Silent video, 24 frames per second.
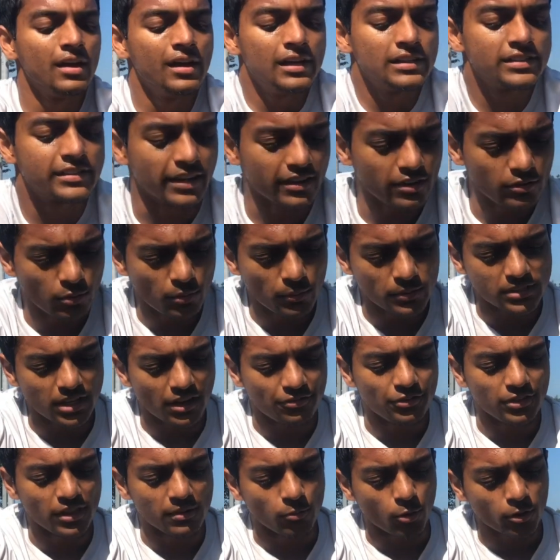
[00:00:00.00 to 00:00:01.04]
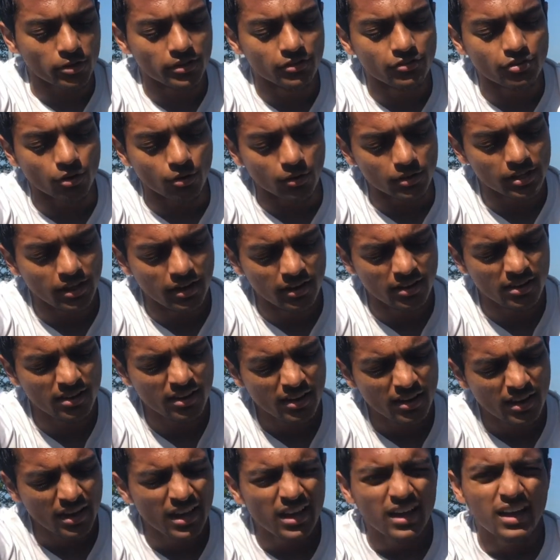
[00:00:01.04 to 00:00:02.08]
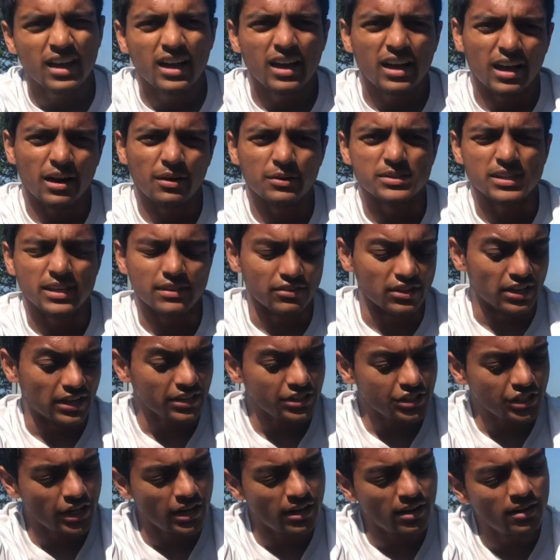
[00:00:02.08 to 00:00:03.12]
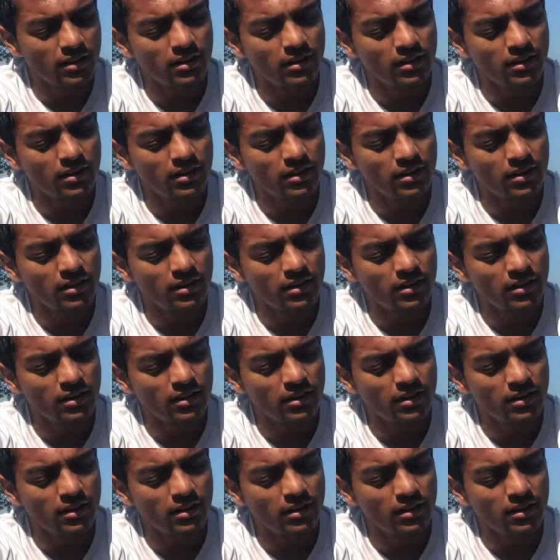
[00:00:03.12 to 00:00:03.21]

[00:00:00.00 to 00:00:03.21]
Second one was definitely more controlled. That was even-ish.